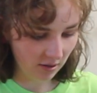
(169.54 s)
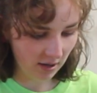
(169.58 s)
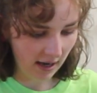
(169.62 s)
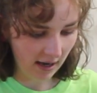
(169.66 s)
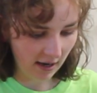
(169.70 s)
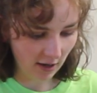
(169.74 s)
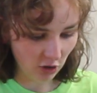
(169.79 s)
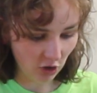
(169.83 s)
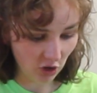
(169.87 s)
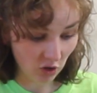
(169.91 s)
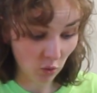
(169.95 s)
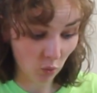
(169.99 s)
her
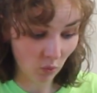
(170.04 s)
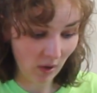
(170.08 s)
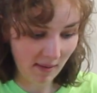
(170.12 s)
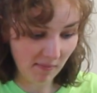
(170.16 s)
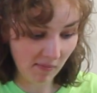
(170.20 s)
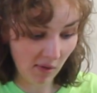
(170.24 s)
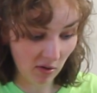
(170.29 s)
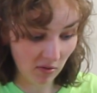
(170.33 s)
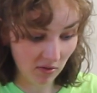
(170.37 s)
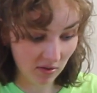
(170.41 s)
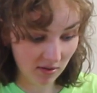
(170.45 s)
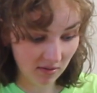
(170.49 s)
hair just
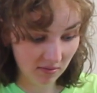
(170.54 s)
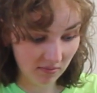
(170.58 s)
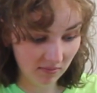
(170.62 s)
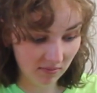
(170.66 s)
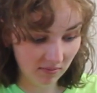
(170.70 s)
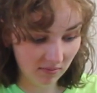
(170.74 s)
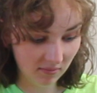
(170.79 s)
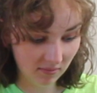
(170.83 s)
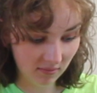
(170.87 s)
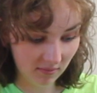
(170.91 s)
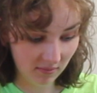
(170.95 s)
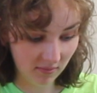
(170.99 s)
rainbows.
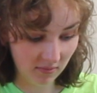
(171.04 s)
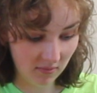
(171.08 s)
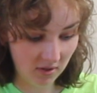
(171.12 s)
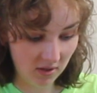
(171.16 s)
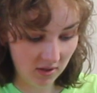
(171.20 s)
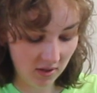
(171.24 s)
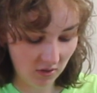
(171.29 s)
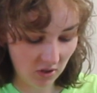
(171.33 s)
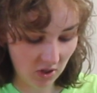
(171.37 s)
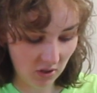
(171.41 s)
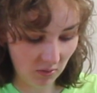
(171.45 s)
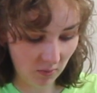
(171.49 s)

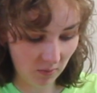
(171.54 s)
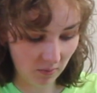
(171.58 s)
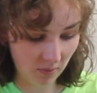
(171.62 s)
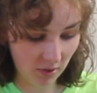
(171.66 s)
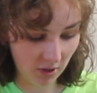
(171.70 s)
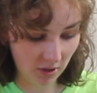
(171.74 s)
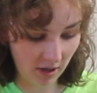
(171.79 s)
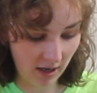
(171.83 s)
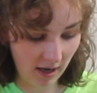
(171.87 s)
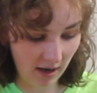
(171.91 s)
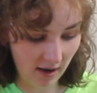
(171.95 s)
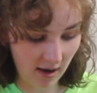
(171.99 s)
So she
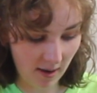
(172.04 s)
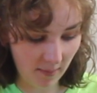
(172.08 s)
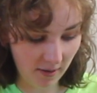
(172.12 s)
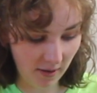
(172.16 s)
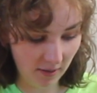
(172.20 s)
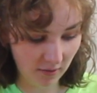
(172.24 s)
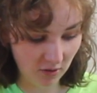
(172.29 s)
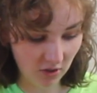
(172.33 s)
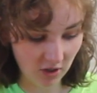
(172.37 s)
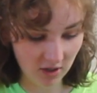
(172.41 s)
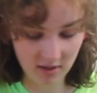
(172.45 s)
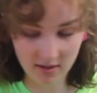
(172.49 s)
put her hair up and
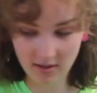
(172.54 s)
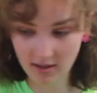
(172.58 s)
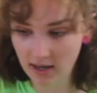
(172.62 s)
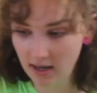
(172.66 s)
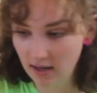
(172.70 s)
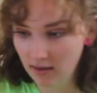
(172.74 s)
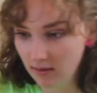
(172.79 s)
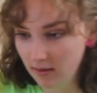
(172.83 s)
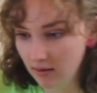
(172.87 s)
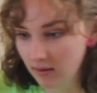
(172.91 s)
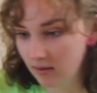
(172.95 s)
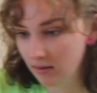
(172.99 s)
it was just
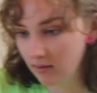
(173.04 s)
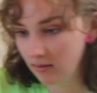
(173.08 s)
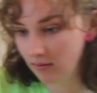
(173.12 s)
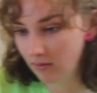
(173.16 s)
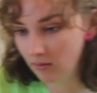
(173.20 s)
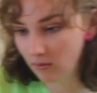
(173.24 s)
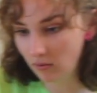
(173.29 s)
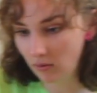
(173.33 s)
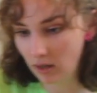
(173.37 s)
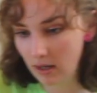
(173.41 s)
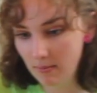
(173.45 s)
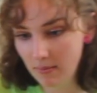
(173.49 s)
like
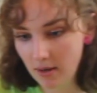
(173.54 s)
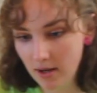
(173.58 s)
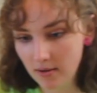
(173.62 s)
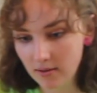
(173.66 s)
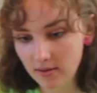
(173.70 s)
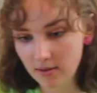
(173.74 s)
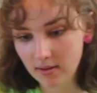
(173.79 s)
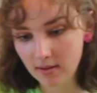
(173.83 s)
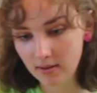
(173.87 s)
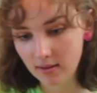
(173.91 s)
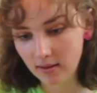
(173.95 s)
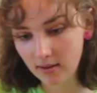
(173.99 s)

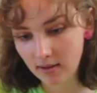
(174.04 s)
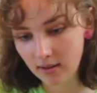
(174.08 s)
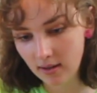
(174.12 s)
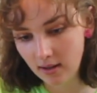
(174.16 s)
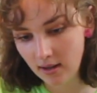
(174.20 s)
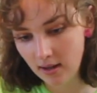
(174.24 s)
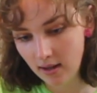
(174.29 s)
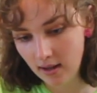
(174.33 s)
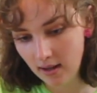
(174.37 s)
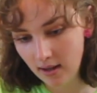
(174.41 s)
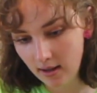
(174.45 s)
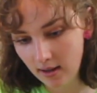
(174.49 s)
rainbows.
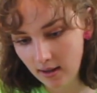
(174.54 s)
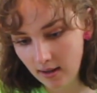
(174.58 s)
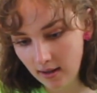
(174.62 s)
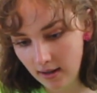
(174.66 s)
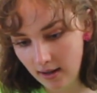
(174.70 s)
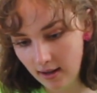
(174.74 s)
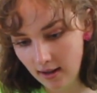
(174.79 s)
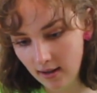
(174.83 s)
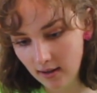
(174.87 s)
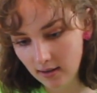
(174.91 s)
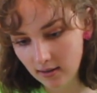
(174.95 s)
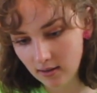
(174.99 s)

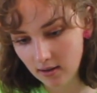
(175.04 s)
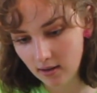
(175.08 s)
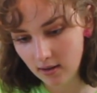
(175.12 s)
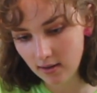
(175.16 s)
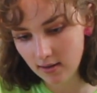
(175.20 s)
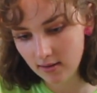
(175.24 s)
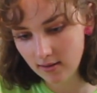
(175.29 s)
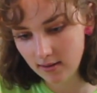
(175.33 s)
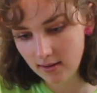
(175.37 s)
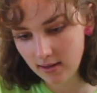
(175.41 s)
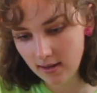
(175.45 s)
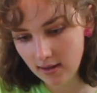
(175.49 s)
And
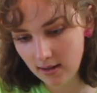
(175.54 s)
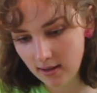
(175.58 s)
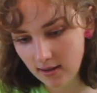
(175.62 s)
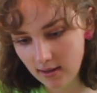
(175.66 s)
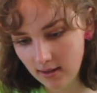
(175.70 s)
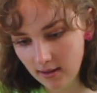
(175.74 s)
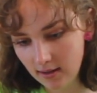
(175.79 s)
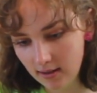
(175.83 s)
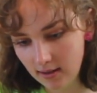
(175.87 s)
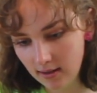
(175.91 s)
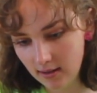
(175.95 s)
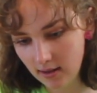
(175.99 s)
honestly, I
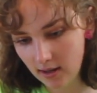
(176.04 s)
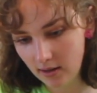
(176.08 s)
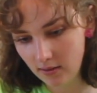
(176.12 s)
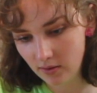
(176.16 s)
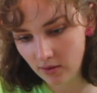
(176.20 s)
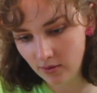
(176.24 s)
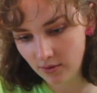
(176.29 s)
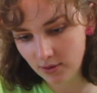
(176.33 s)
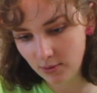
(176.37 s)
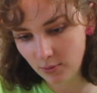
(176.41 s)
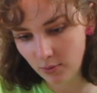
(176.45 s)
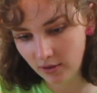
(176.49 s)
think that I
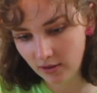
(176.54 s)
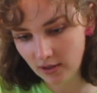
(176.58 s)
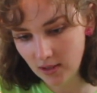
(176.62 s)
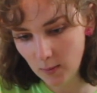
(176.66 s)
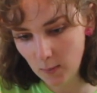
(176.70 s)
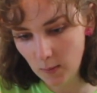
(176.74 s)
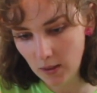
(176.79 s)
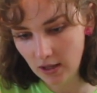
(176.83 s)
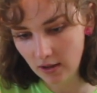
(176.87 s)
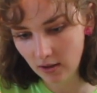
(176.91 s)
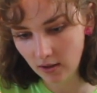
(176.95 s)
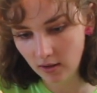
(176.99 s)
always wanted to
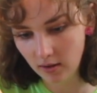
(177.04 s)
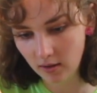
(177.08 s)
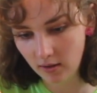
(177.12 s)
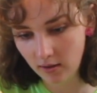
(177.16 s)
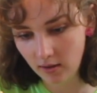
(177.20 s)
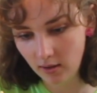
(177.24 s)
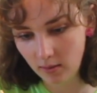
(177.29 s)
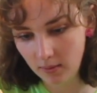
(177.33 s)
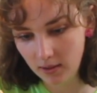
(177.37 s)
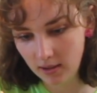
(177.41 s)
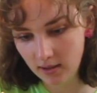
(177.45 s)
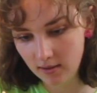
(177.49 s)
be her a
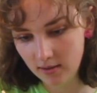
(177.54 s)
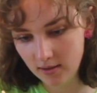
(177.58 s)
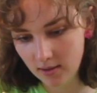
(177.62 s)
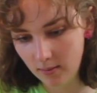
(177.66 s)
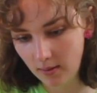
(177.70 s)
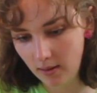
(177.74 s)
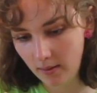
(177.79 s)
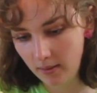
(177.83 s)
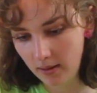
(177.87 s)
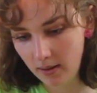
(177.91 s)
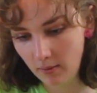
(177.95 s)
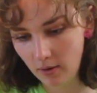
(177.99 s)
little bit, so
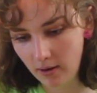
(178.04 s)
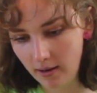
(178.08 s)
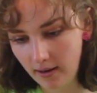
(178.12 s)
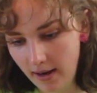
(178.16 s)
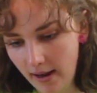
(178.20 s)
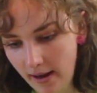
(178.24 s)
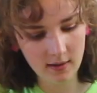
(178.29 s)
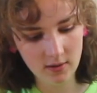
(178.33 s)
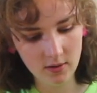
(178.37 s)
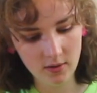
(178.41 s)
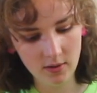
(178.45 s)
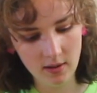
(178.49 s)
maybe one day.
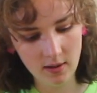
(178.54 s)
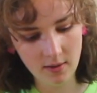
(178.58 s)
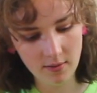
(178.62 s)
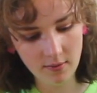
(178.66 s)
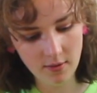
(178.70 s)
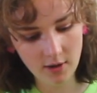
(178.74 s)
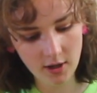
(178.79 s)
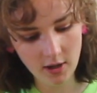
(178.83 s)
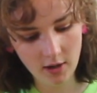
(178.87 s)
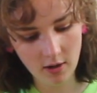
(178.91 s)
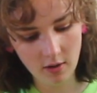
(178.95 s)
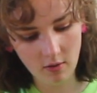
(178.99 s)
So I think I'm
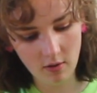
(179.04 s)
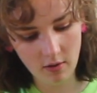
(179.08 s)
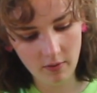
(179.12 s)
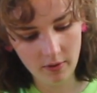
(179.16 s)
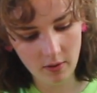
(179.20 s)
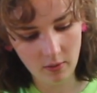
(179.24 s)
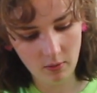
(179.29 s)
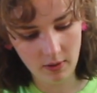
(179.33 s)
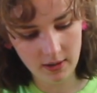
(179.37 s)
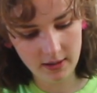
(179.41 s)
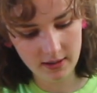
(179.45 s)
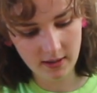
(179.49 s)
gonna go over
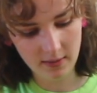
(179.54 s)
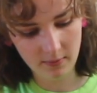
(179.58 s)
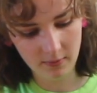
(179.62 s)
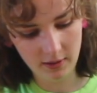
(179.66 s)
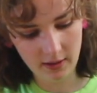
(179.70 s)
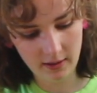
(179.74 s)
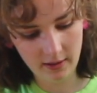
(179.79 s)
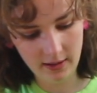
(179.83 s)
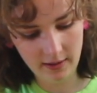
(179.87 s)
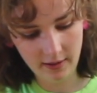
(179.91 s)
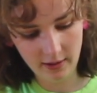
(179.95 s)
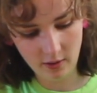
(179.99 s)
it once
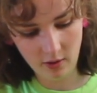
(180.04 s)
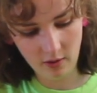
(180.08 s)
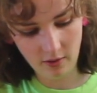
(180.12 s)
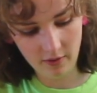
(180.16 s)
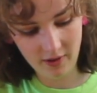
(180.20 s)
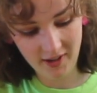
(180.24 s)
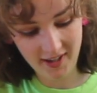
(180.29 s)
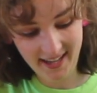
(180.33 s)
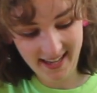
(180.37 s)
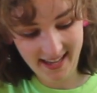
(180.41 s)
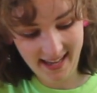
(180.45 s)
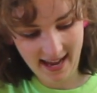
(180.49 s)
completely and then go over
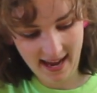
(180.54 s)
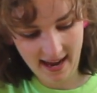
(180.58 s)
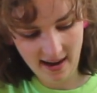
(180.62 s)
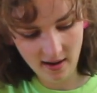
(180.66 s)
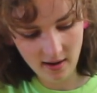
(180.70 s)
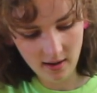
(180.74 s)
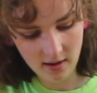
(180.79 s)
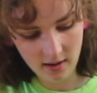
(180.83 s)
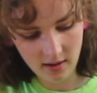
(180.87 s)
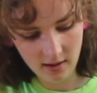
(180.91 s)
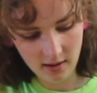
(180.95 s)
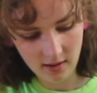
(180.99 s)
it
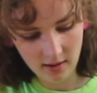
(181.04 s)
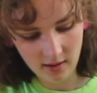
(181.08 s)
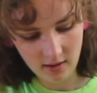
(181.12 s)
again,